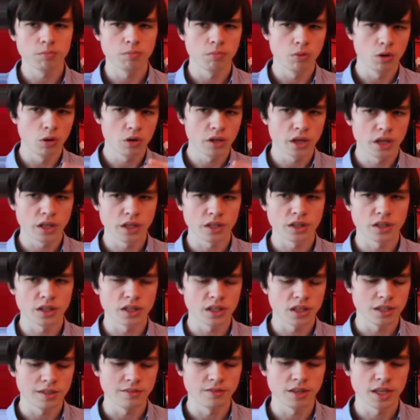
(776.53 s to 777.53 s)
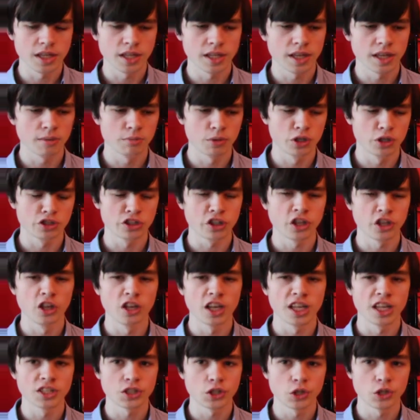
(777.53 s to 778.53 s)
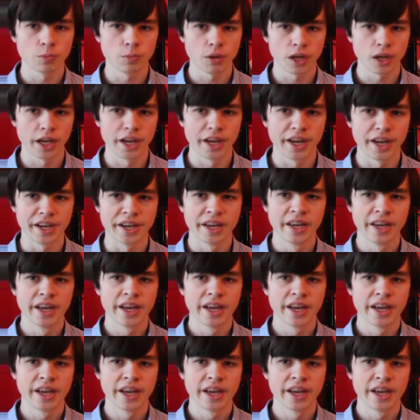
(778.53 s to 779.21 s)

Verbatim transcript: looking at the TV that much unless you're playing